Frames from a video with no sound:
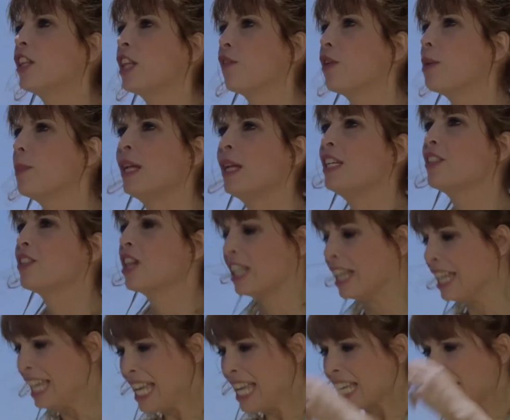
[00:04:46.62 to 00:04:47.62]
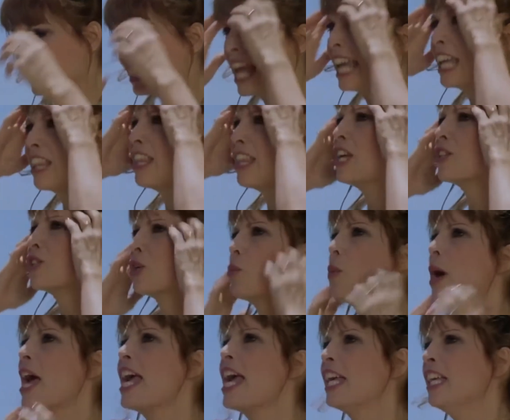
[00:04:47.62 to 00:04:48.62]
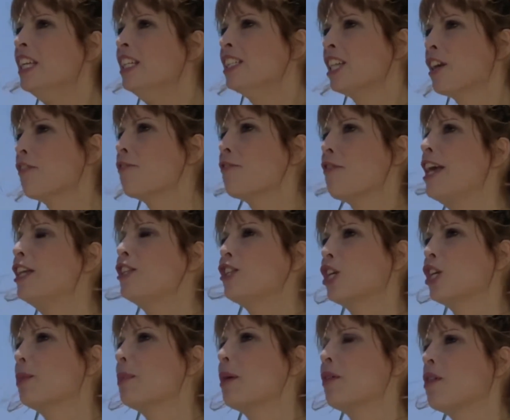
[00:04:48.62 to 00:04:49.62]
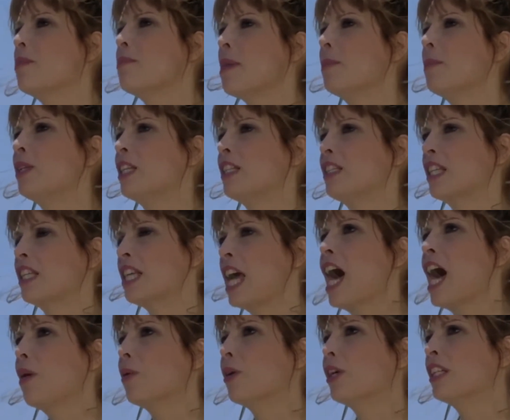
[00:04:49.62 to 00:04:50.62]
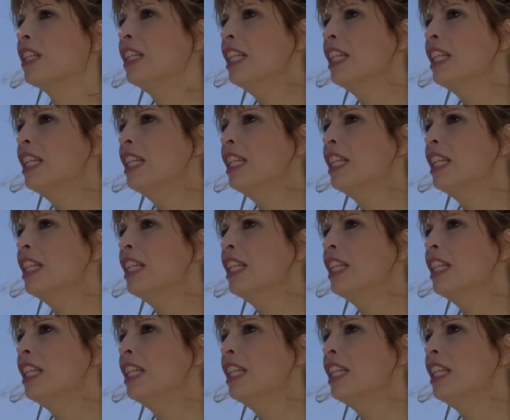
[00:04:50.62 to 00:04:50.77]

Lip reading: that everybody's going to take things away. Afraid you're going to be remembered as a coward.